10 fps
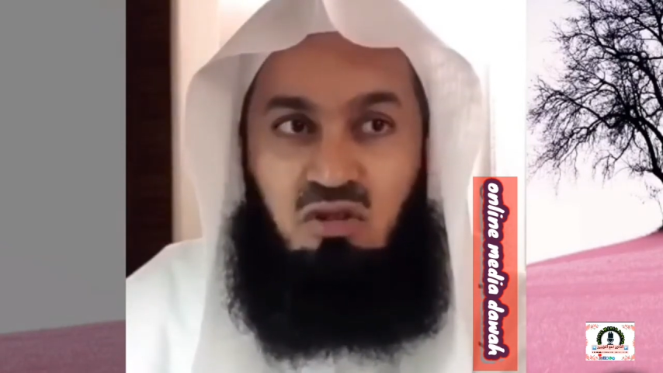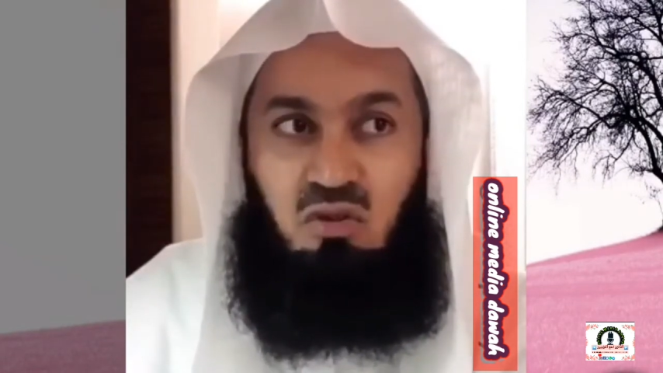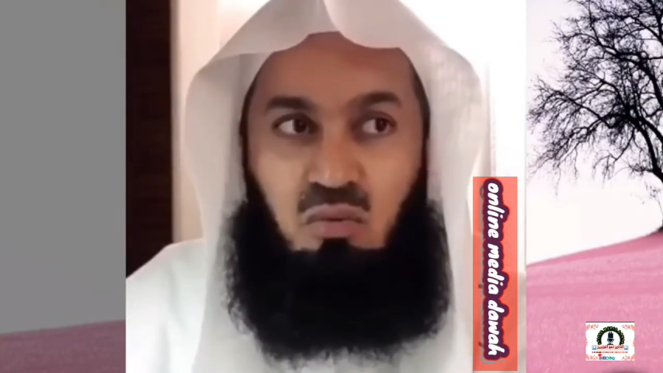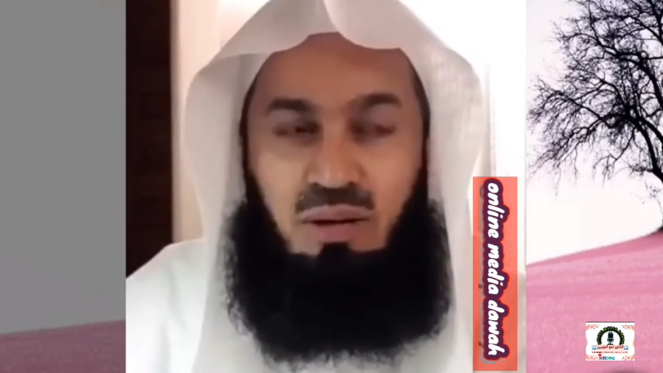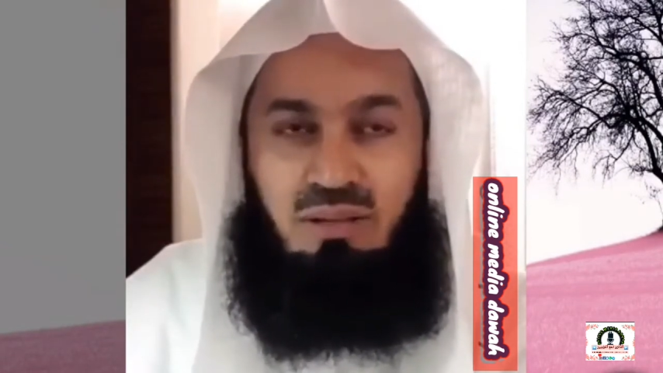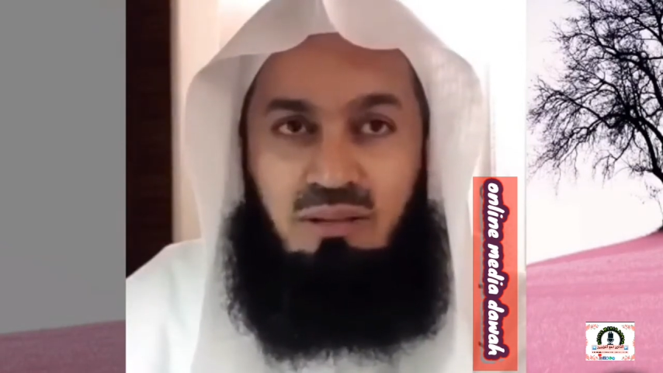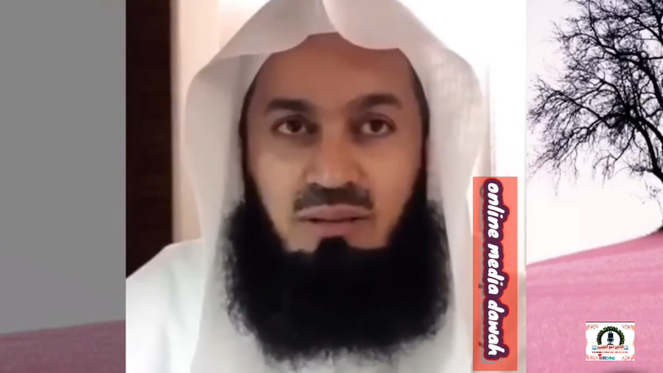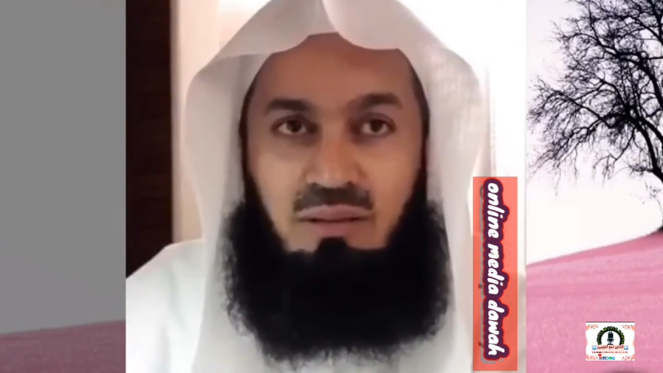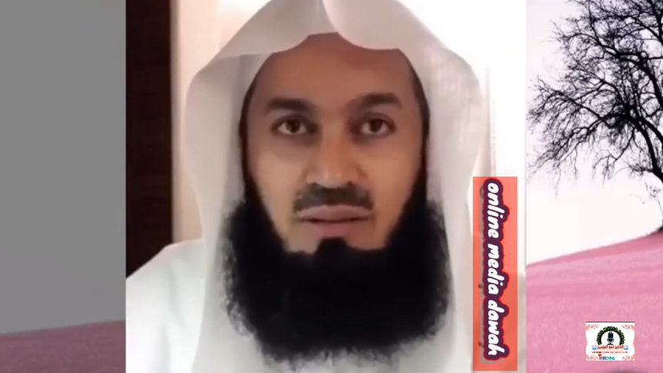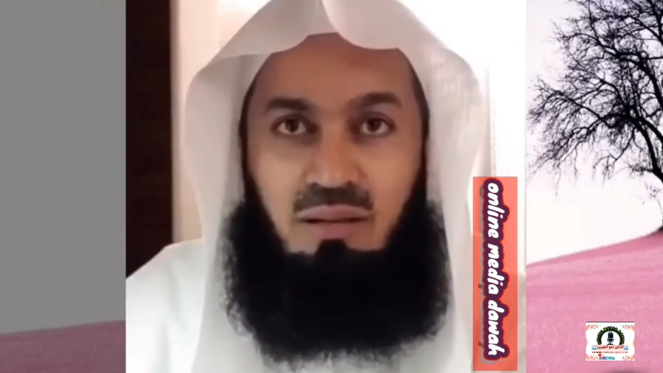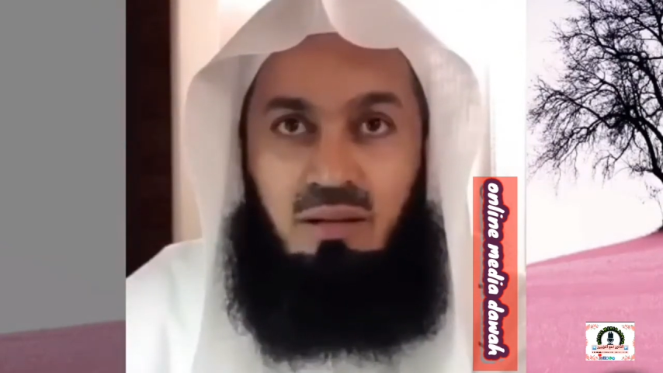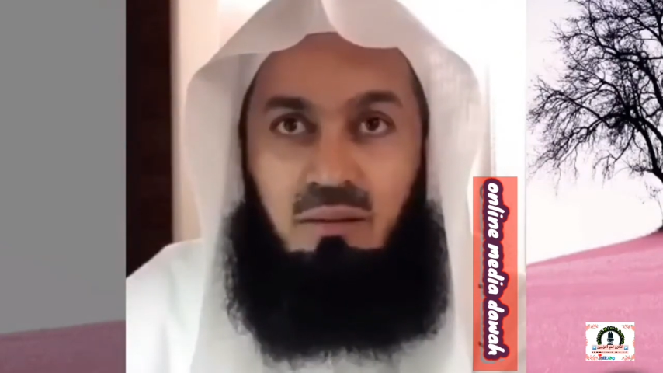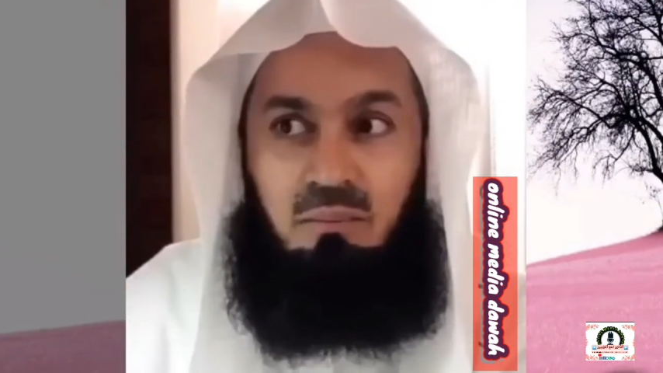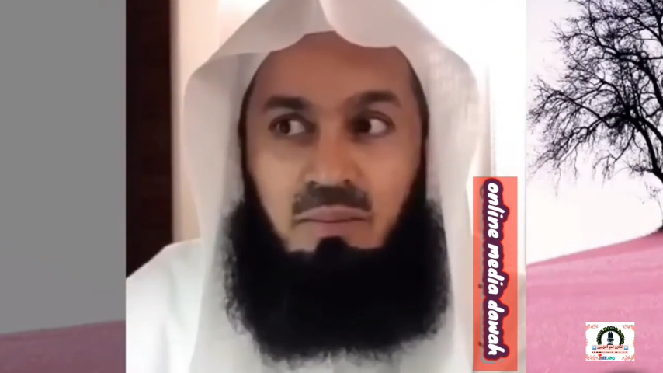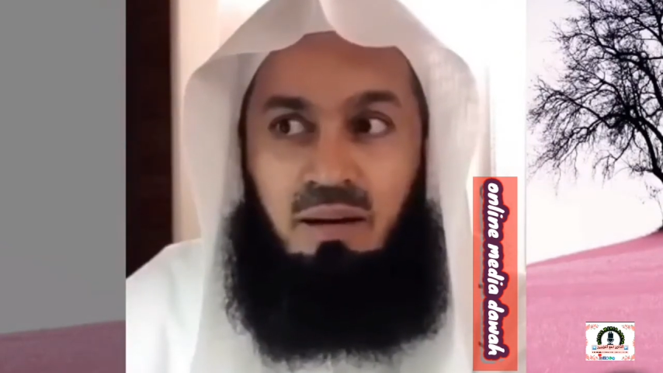you know what,
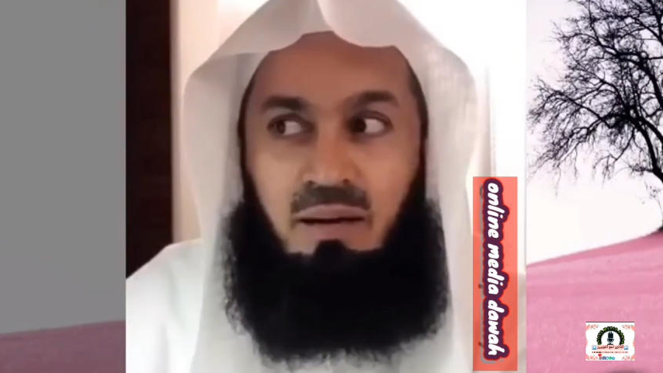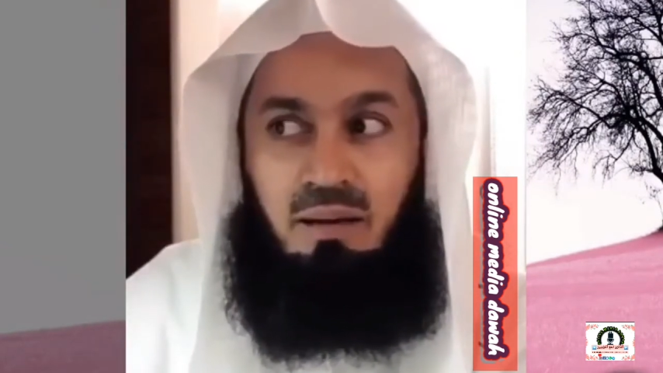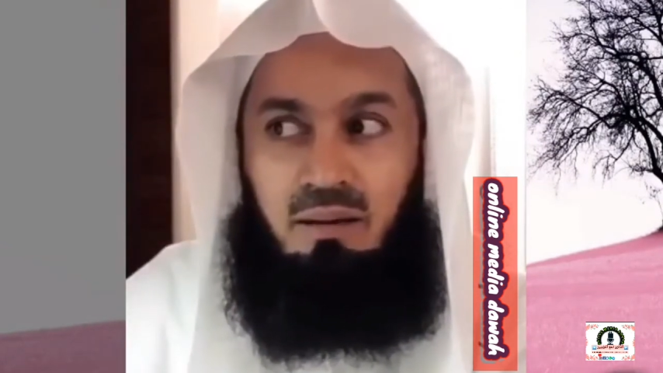my